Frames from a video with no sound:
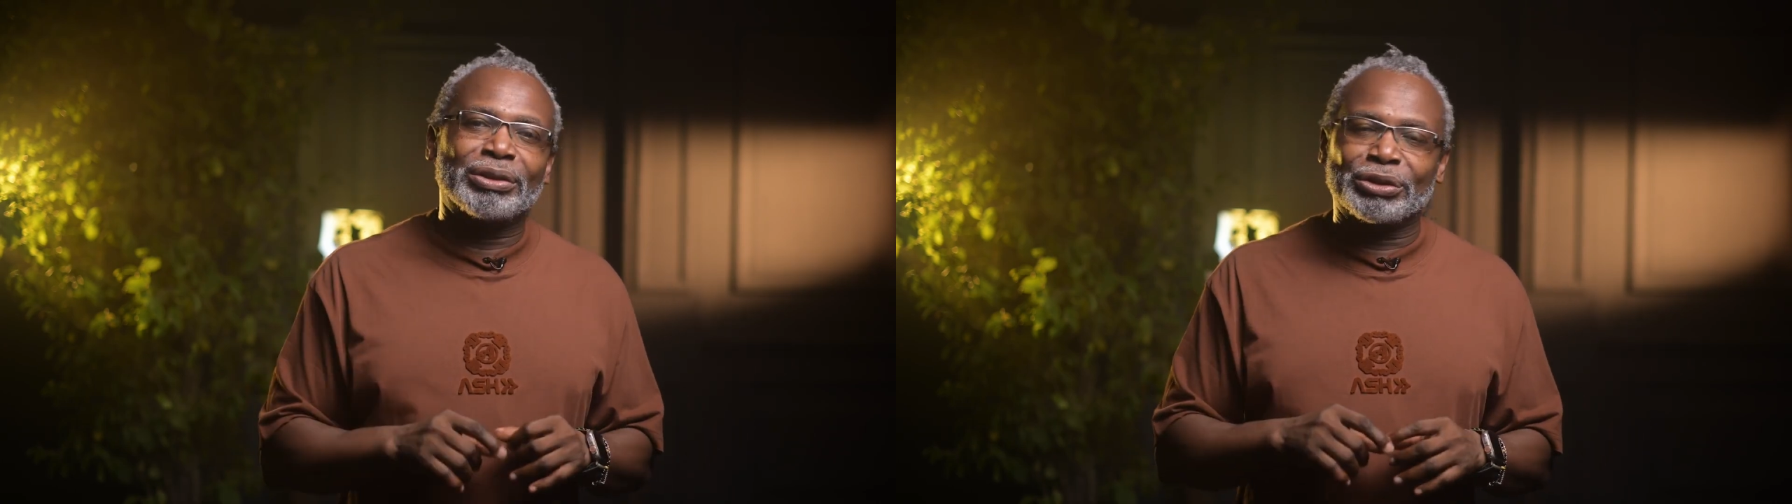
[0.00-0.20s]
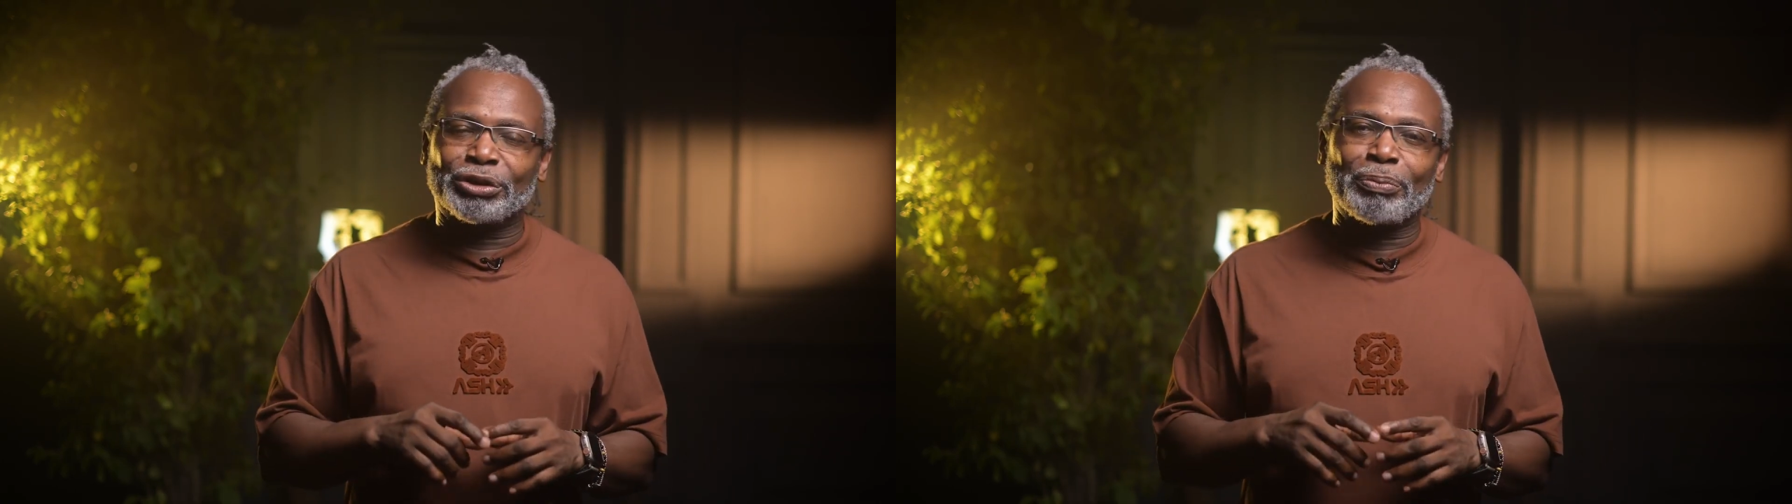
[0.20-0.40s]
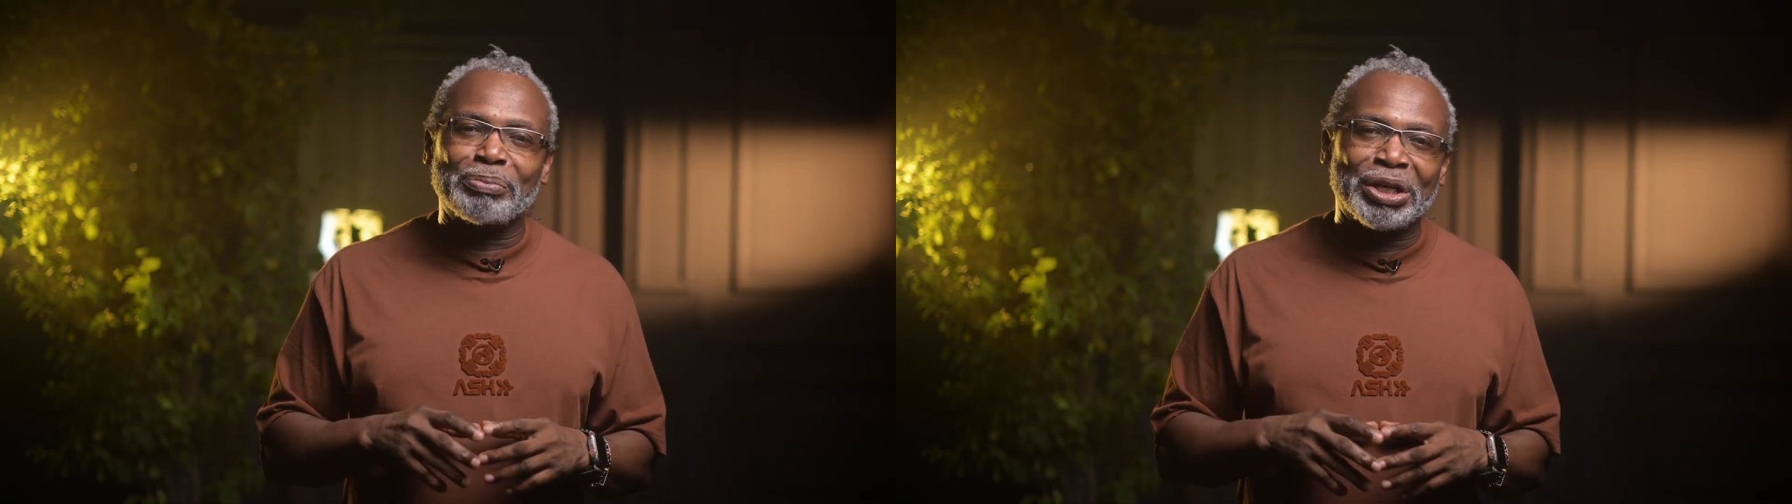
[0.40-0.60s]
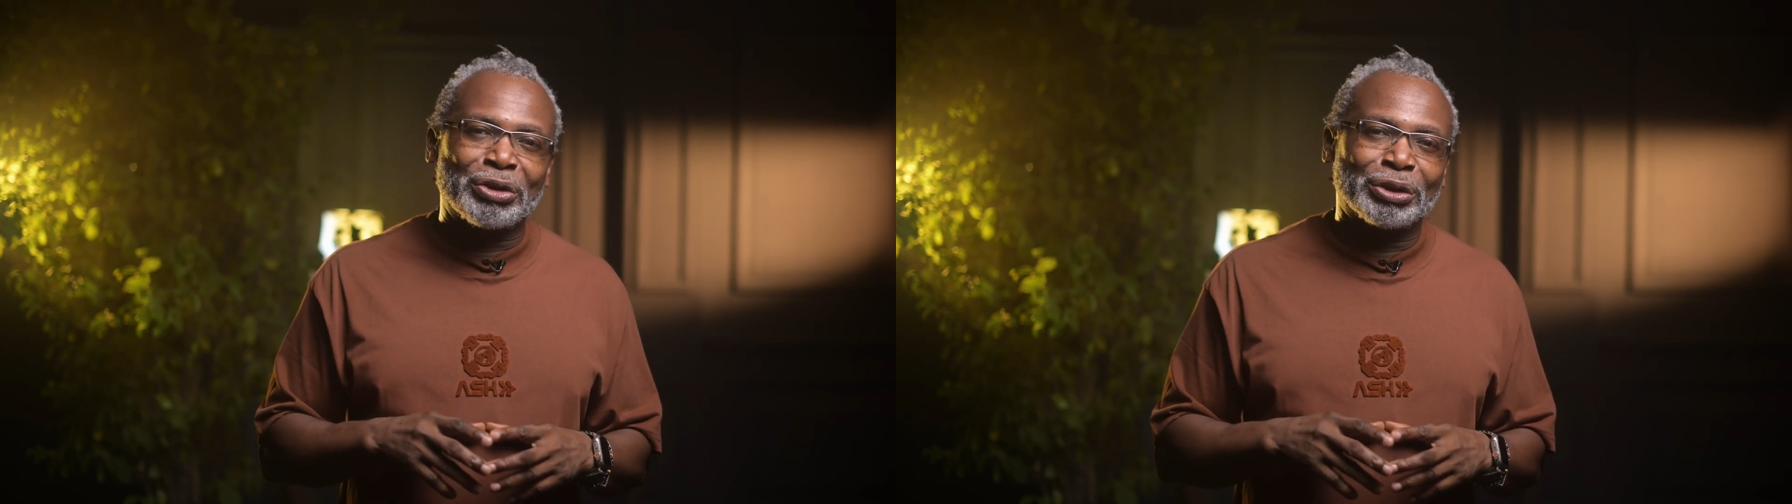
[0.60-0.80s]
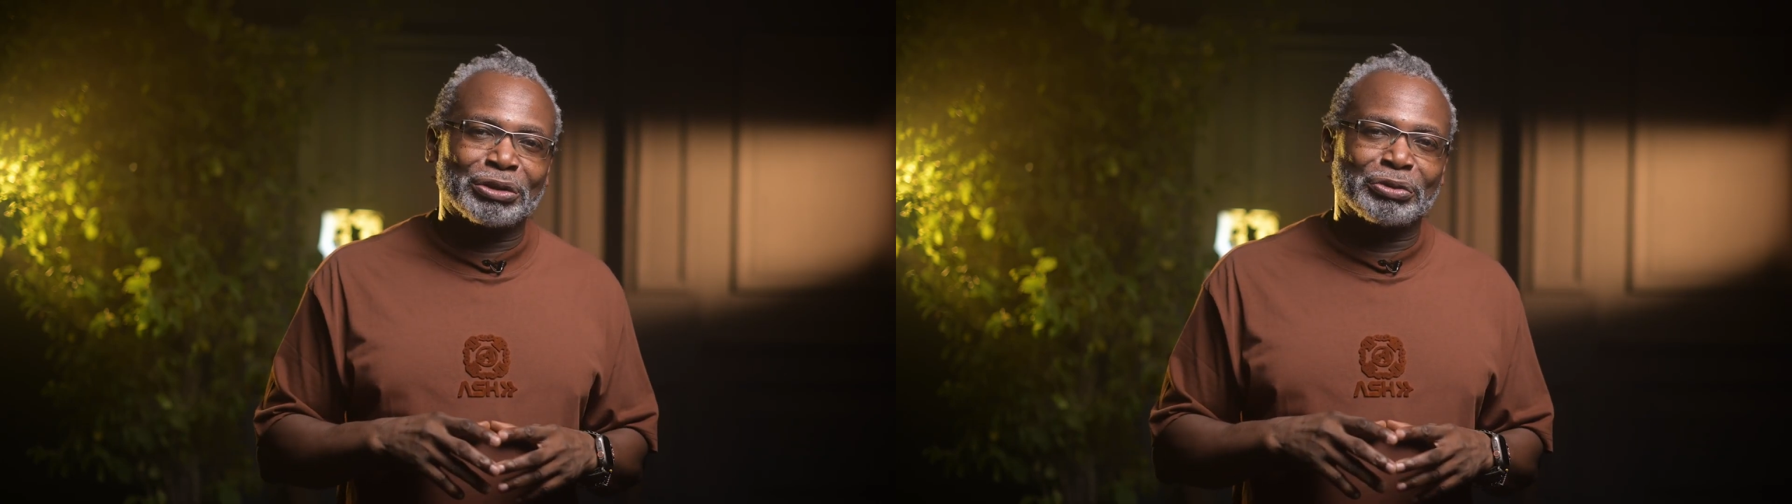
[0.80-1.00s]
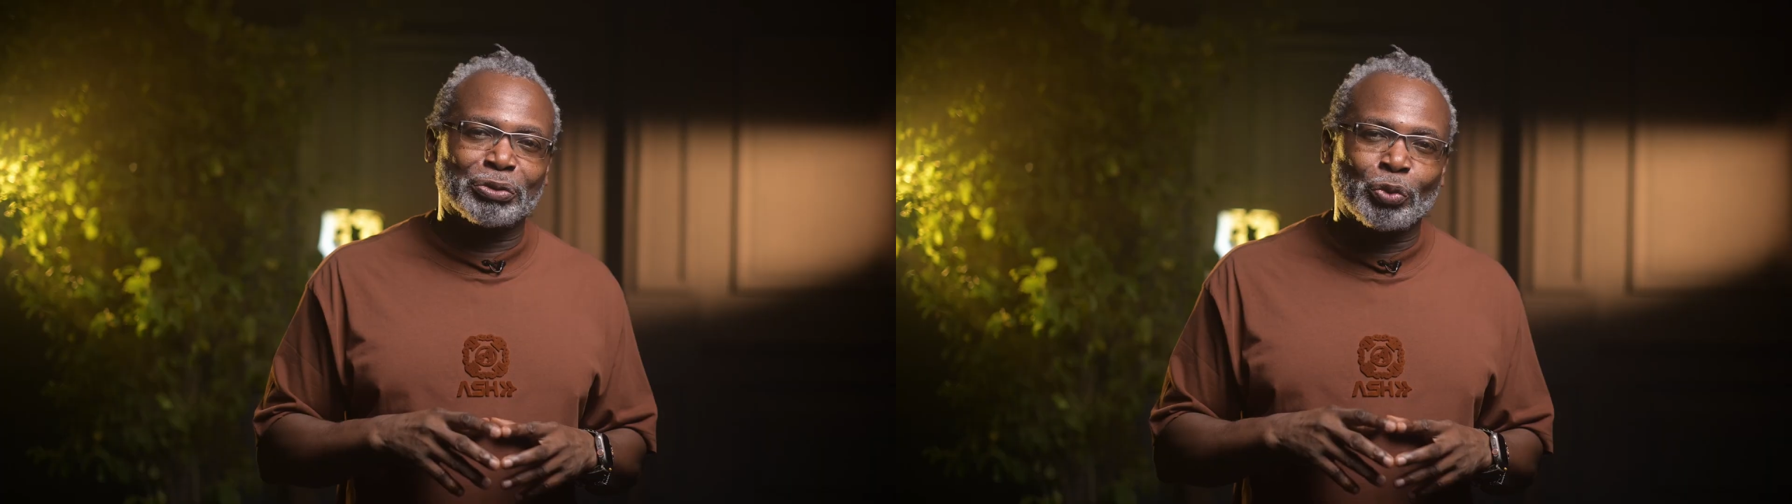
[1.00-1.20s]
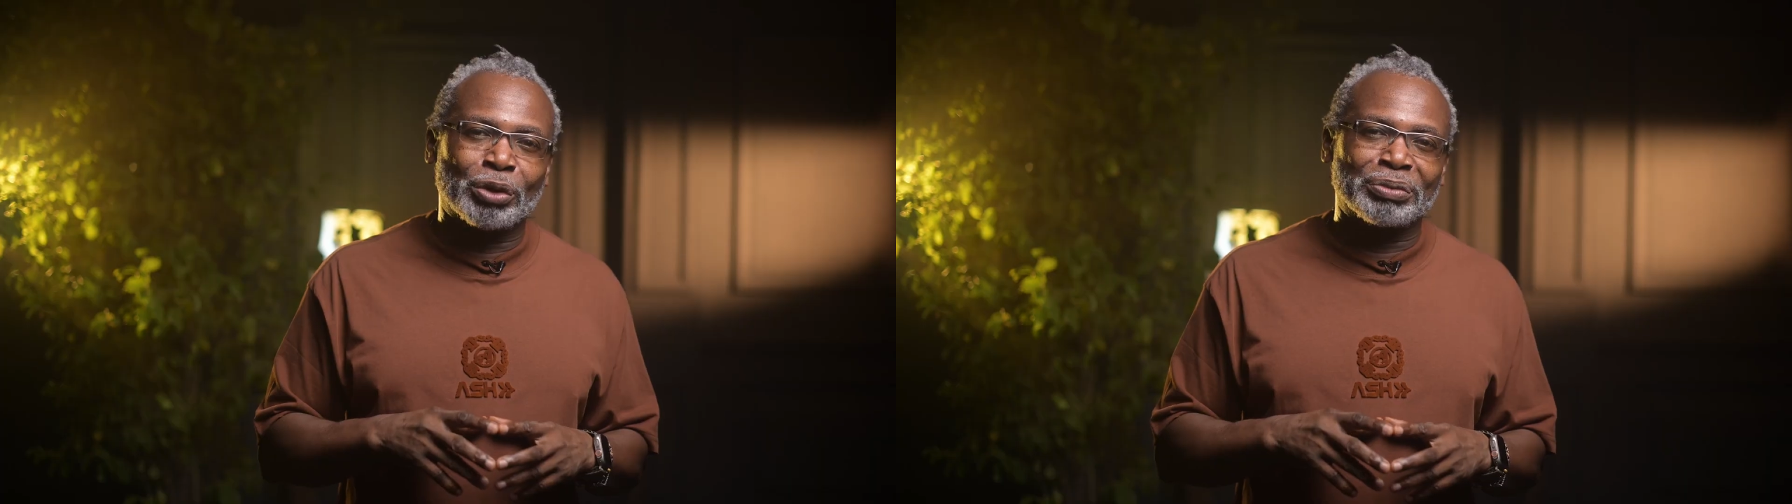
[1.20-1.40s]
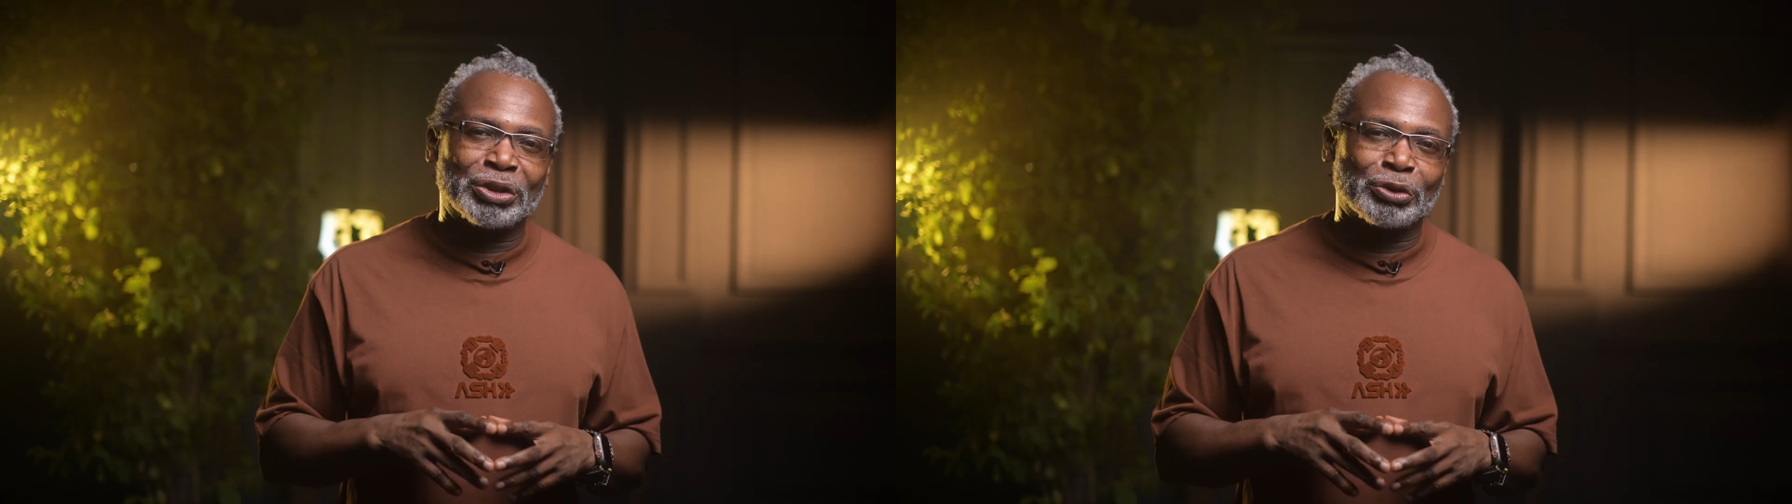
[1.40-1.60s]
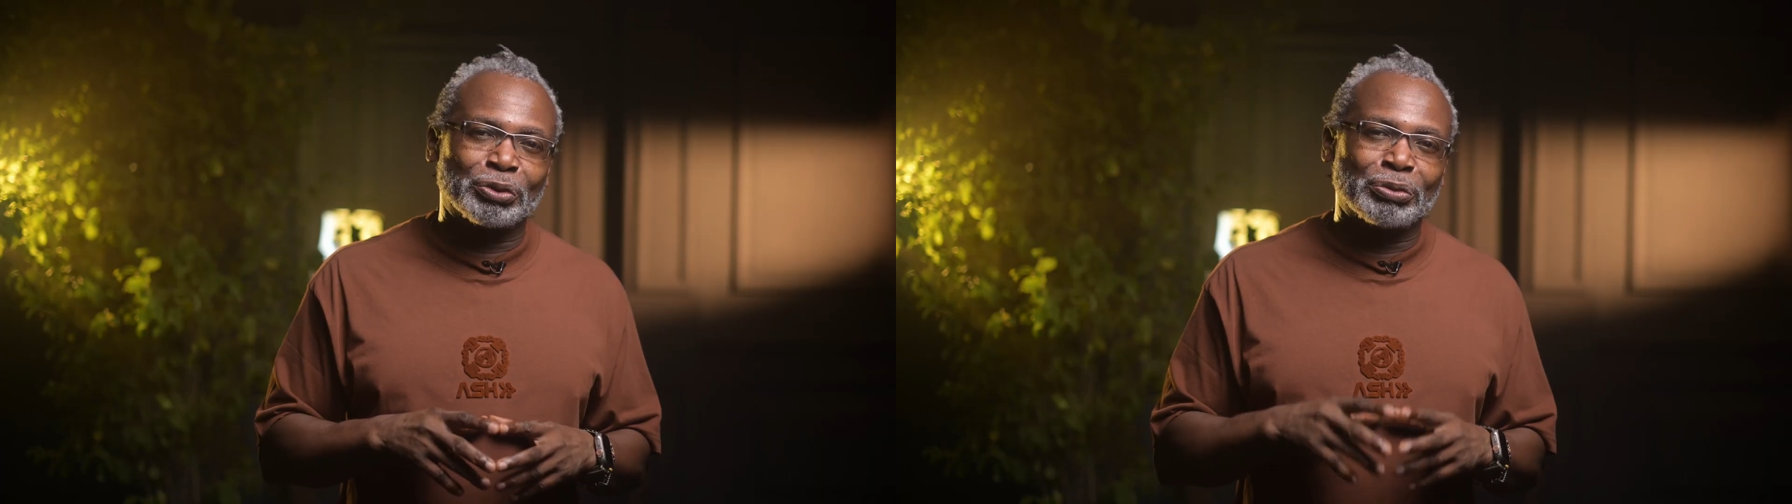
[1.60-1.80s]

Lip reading: drop me a note if you want me to